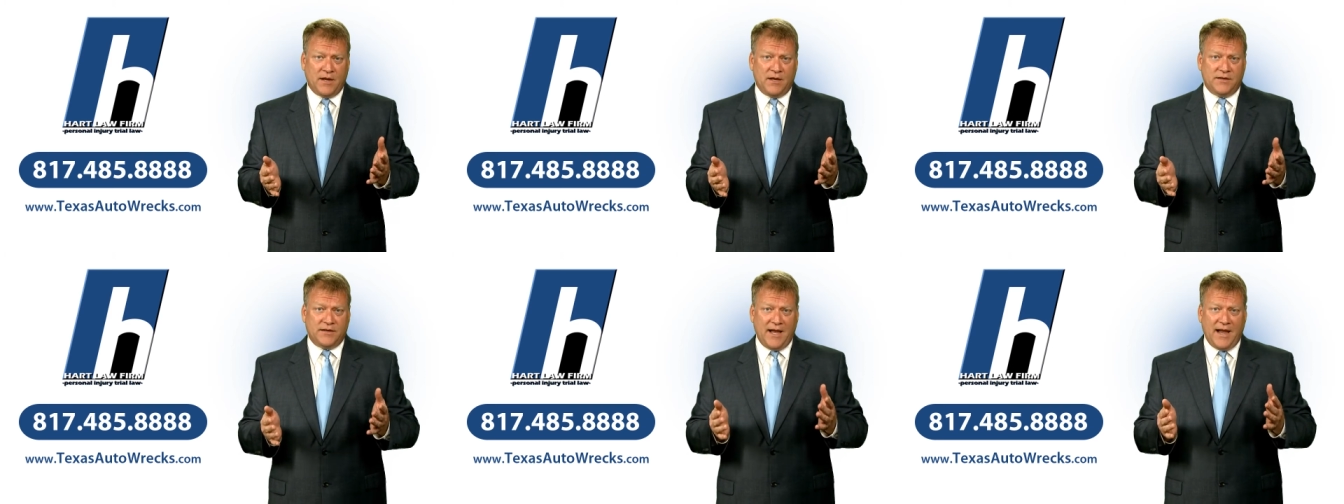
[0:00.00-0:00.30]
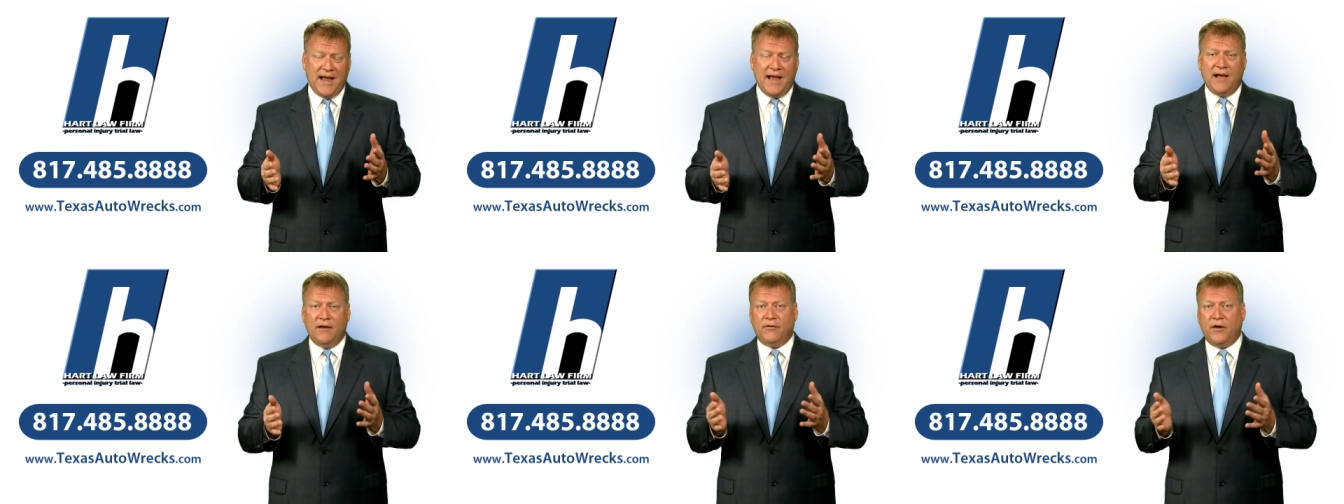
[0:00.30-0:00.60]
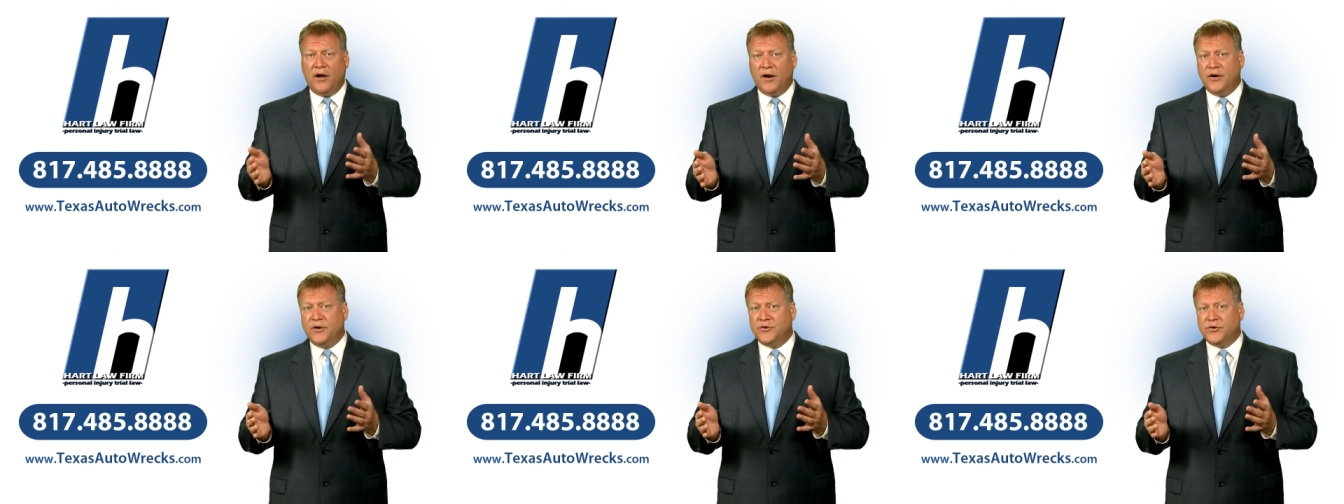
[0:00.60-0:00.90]
to have
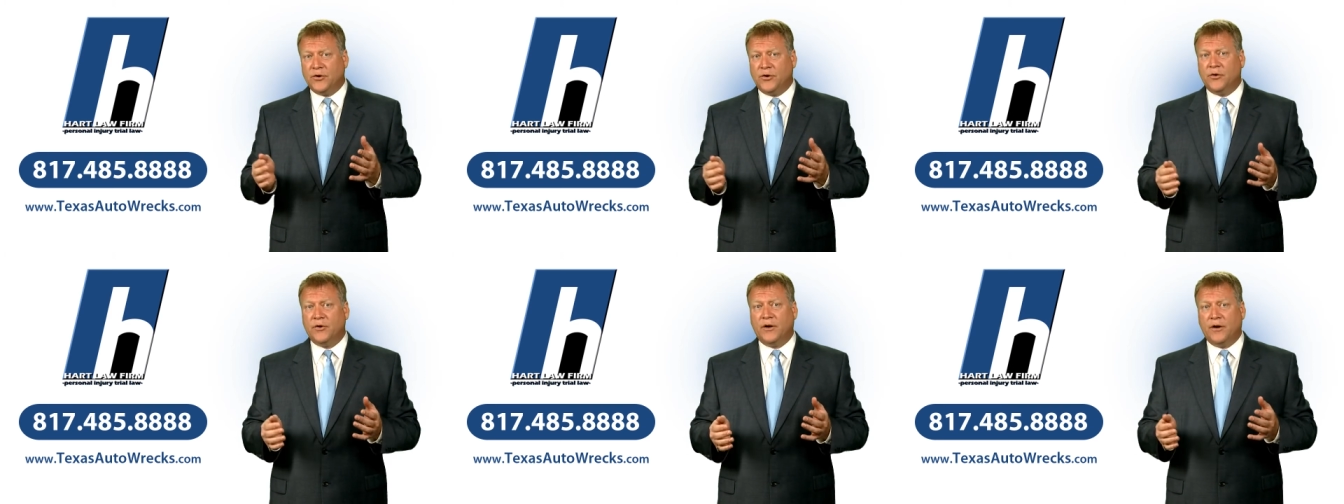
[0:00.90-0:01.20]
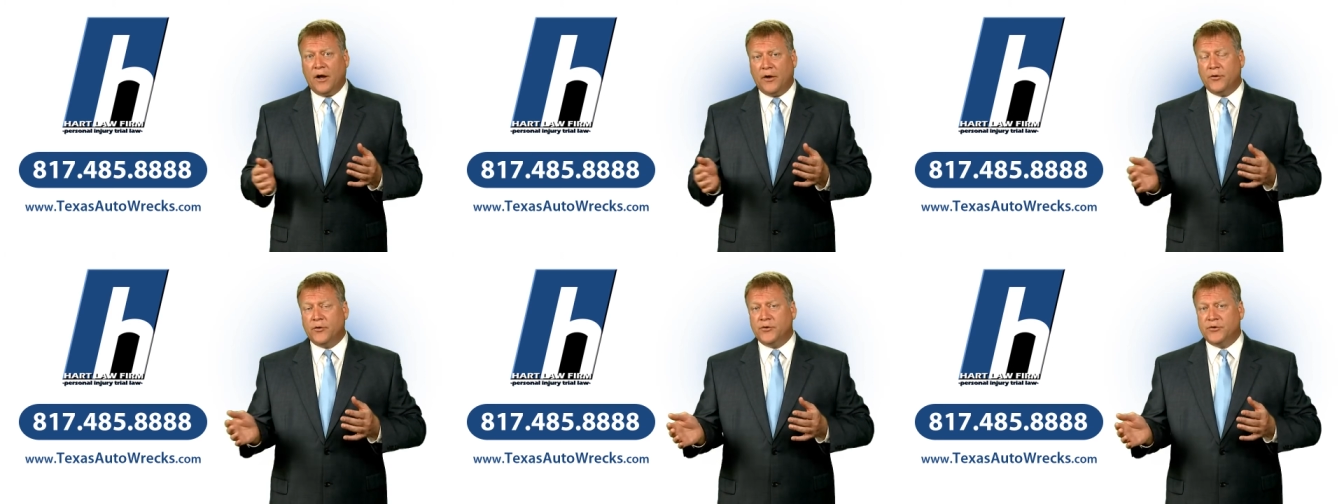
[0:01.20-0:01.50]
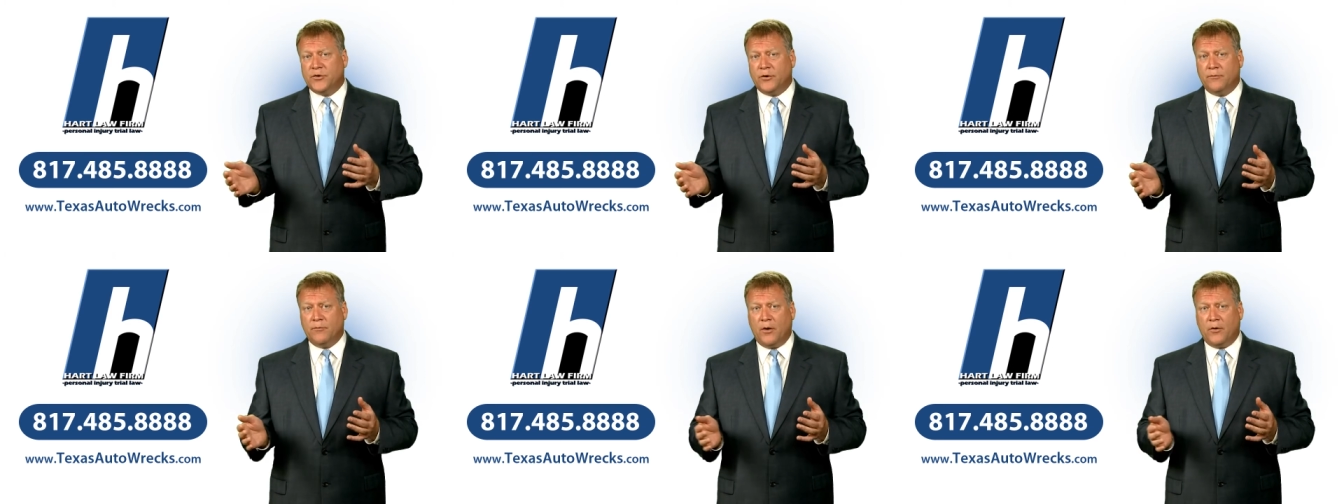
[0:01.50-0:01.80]
uninsured and
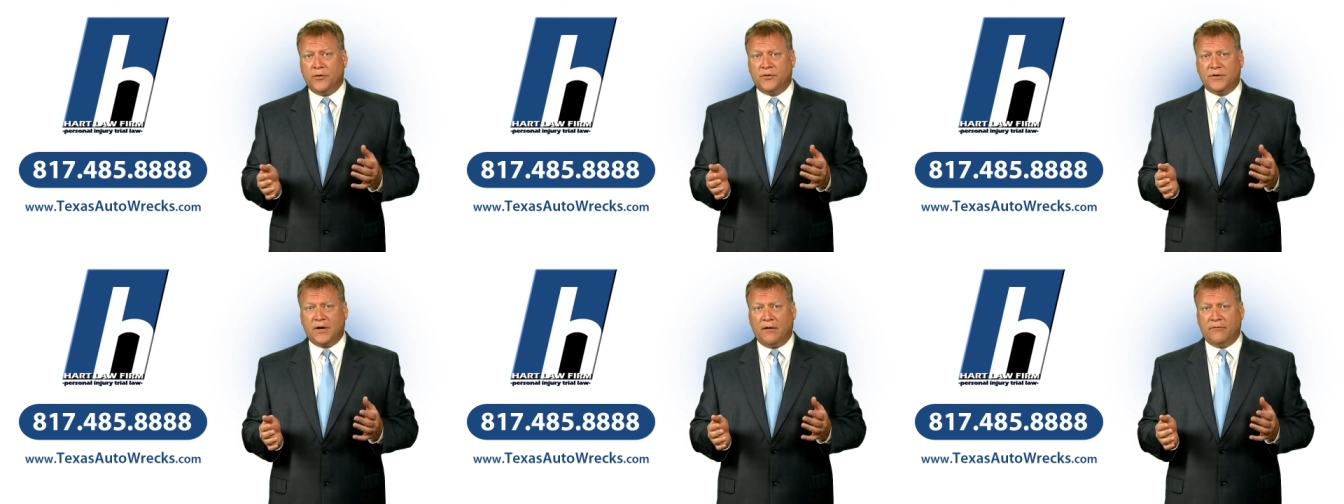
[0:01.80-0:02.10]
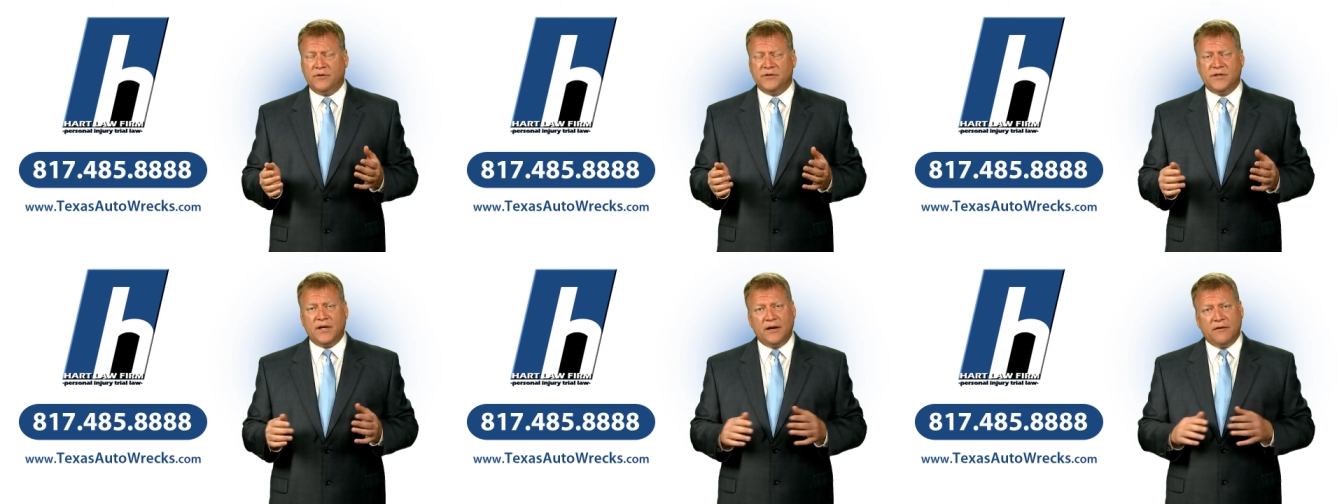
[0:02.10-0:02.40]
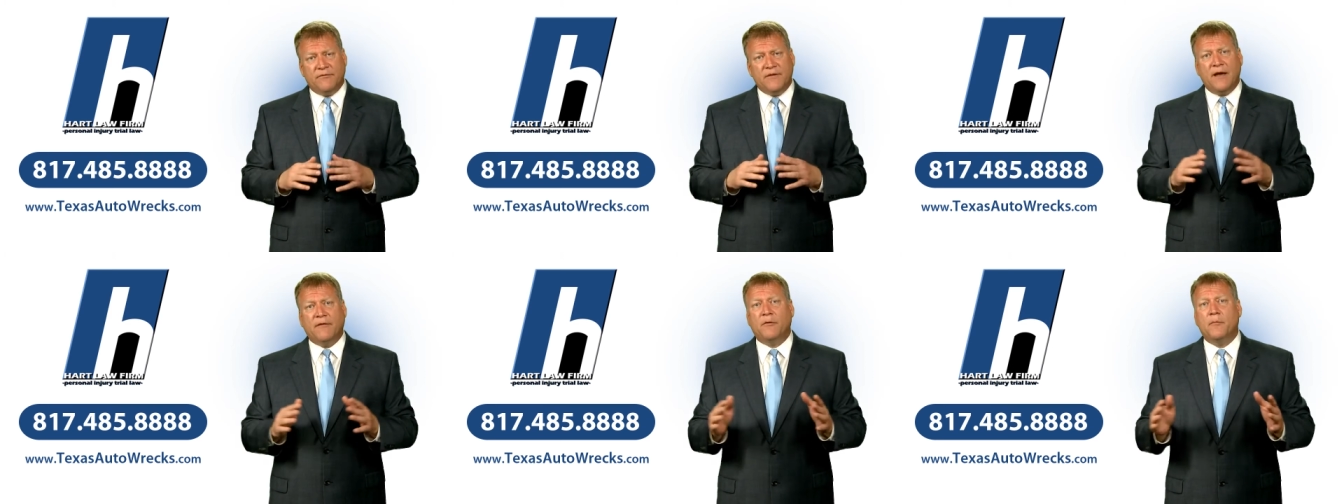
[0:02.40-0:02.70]
underinsured motorist coverage and
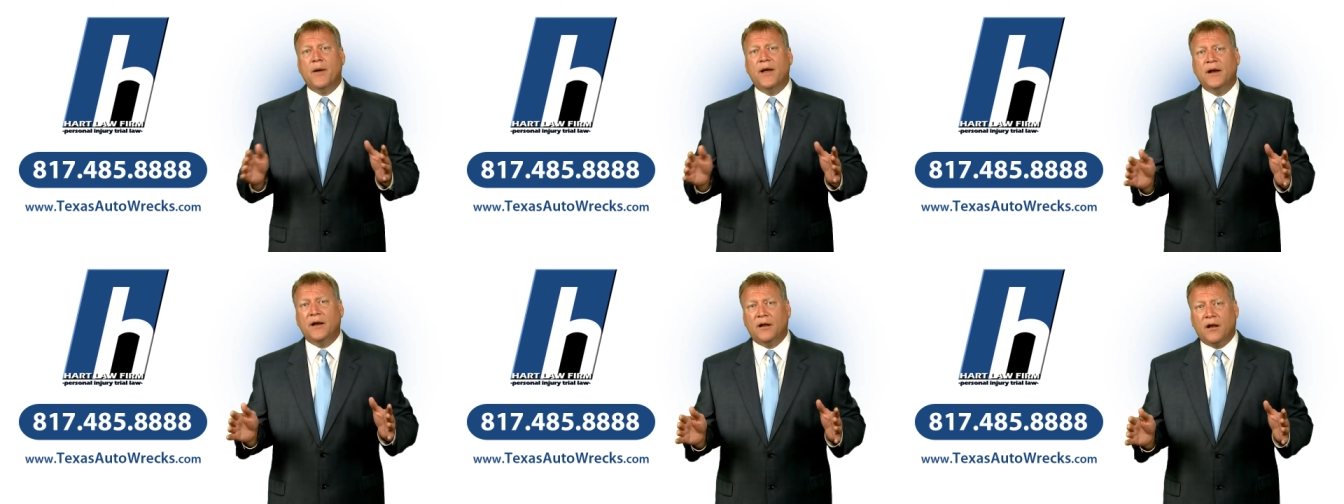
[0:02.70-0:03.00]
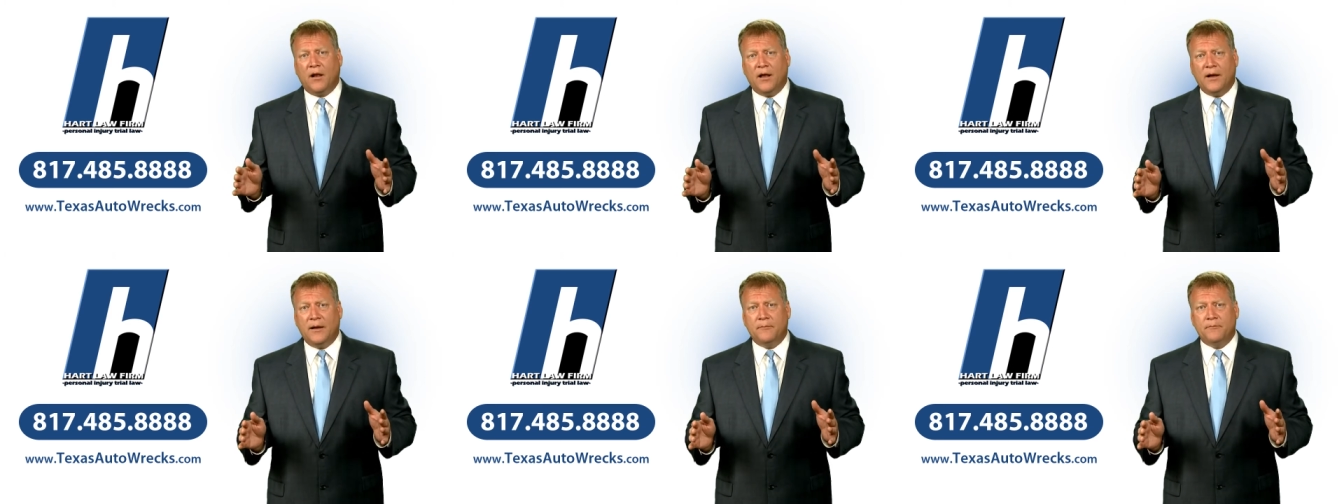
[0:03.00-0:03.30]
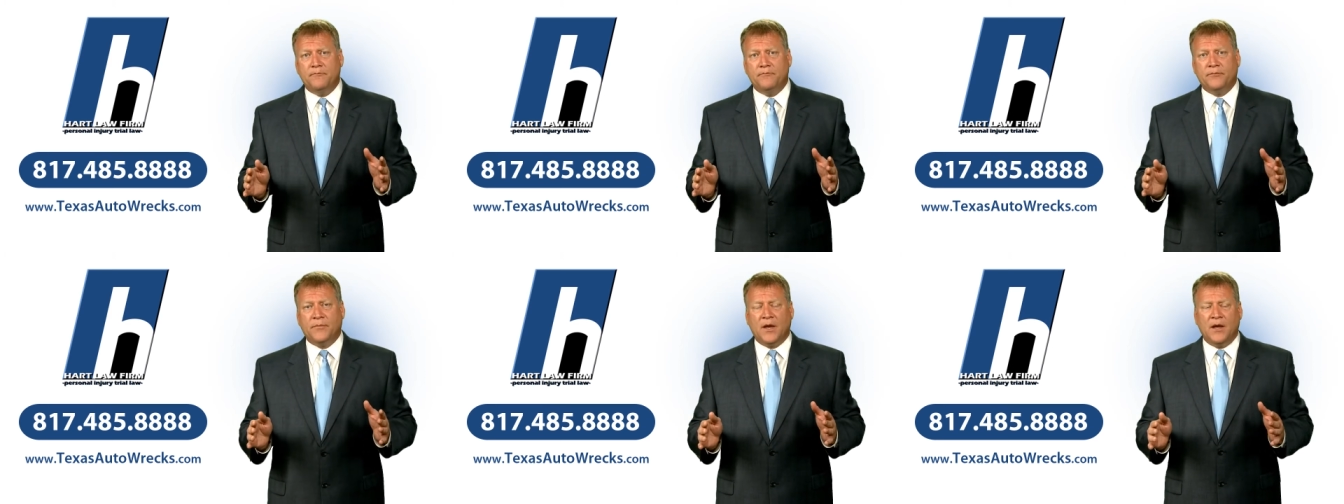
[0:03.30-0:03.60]
have never made a
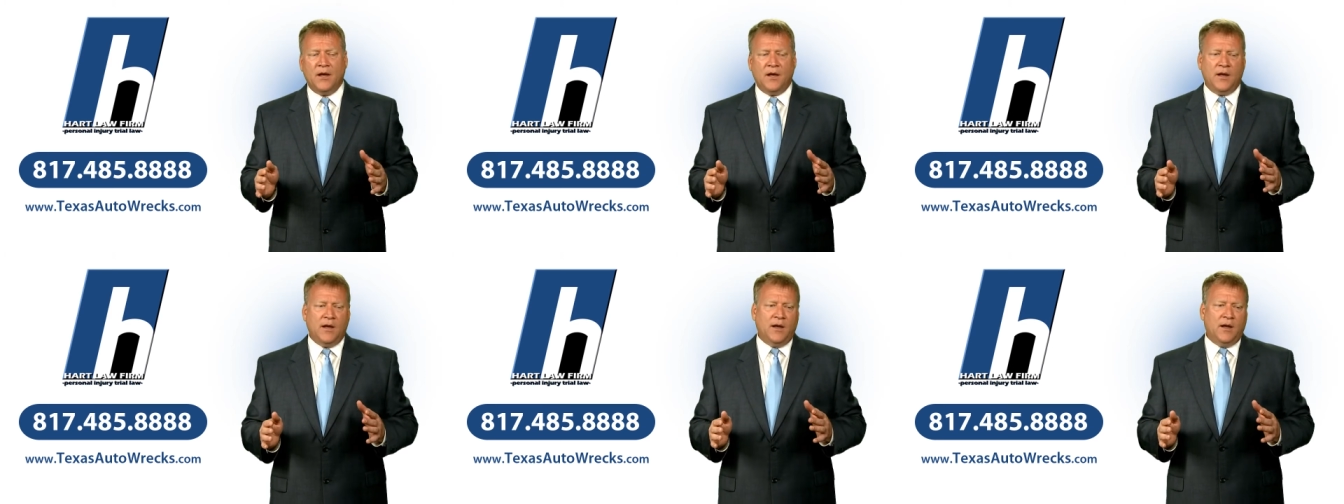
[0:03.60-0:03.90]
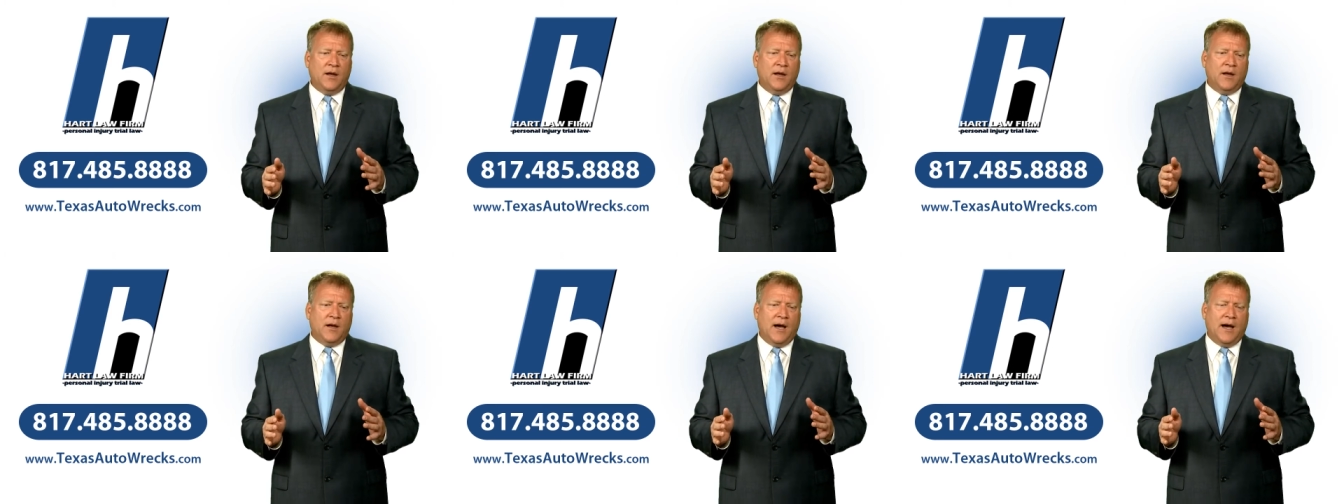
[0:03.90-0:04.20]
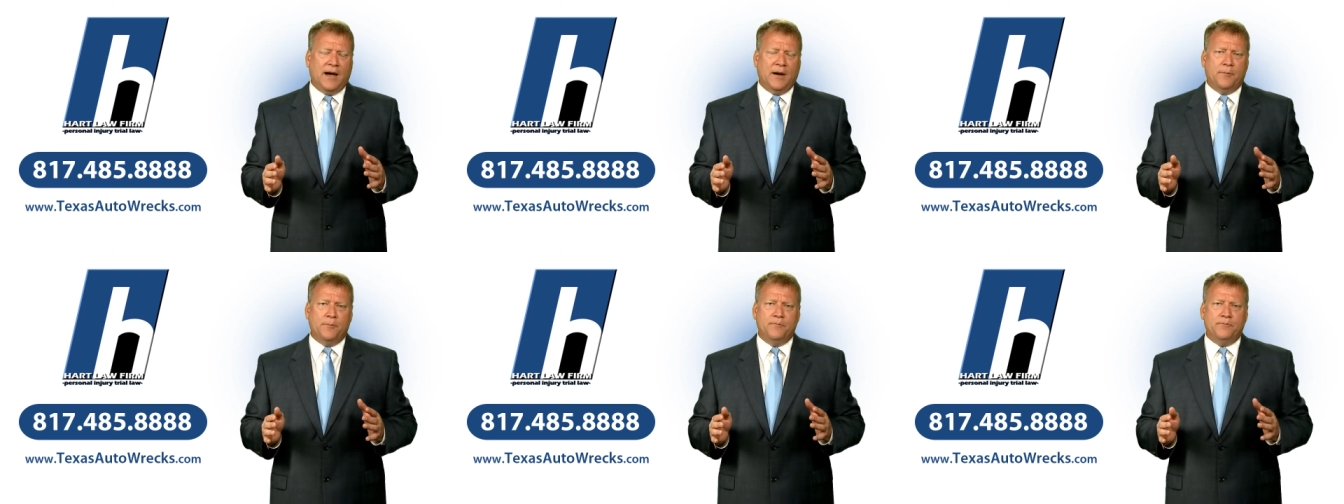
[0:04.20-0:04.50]
claim.
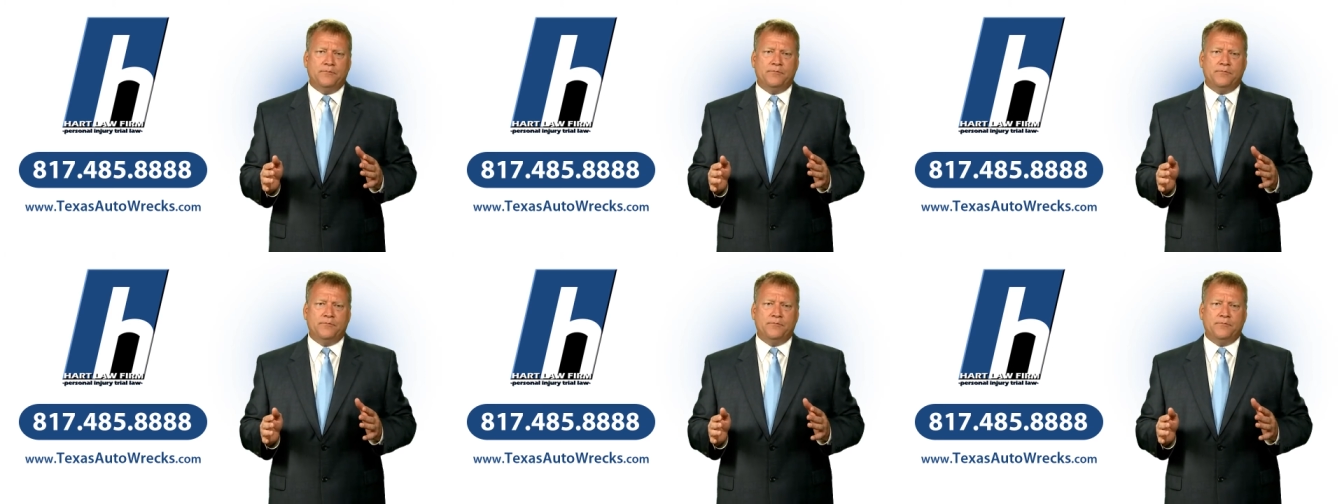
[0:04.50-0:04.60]
A